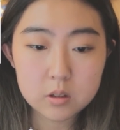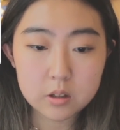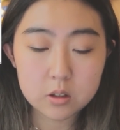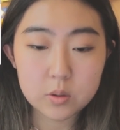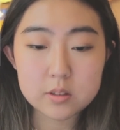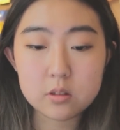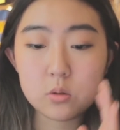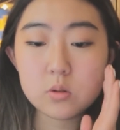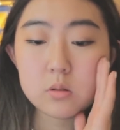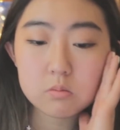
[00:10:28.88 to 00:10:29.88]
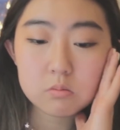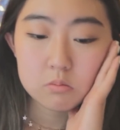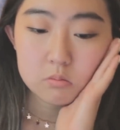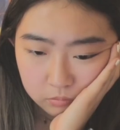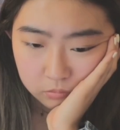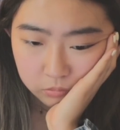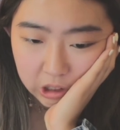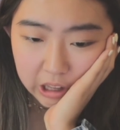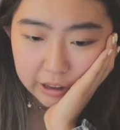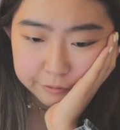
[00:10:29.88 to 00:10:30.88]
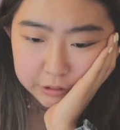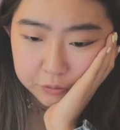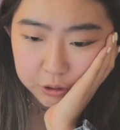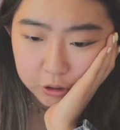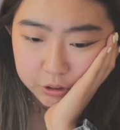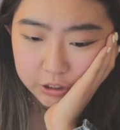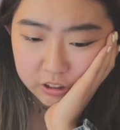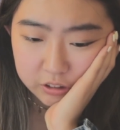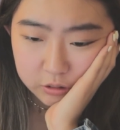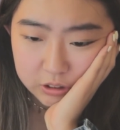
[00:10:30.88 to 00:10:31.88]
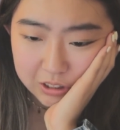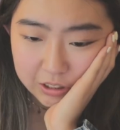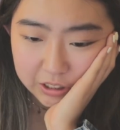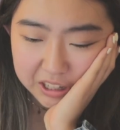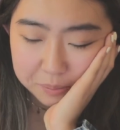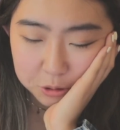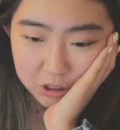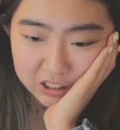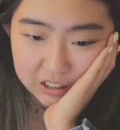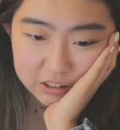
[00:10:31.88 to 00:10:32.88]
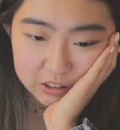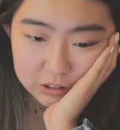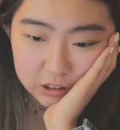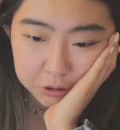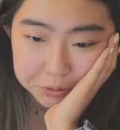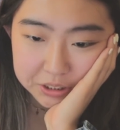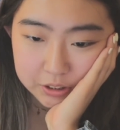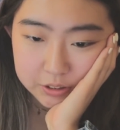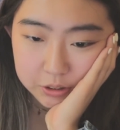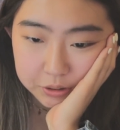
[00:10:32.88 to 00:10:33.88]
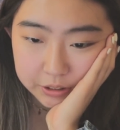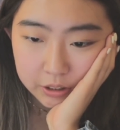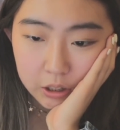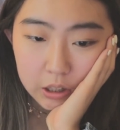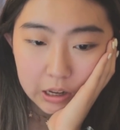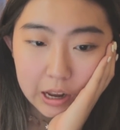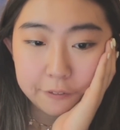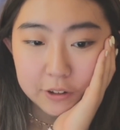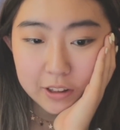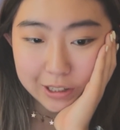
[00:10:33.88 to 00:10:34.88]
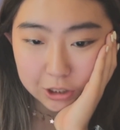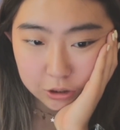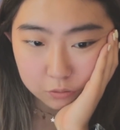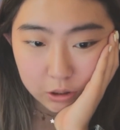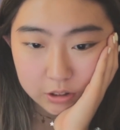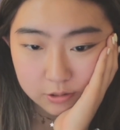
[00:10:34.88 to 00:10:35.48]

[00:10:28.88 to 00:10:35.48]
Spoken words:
Go to US News. Have difficulty understanding abstract ideas. Agree, disagree. I feel like I should have read the